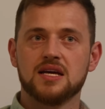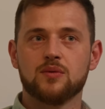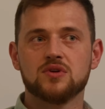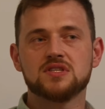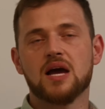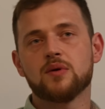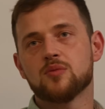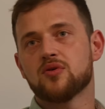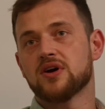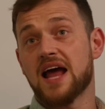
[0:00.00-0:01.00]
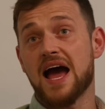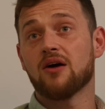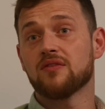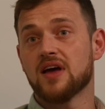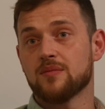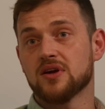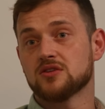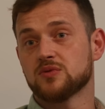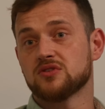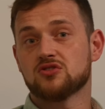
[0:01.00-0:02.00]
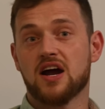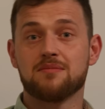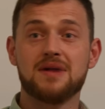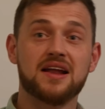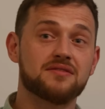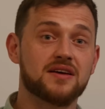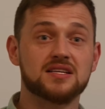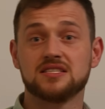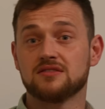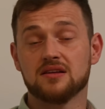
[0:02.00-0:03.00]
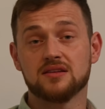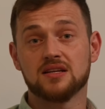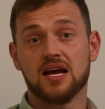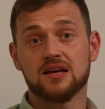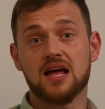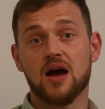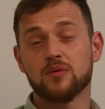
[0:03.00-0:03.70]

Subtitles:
we were putting it out there because we were trying to manifest it or anything like that.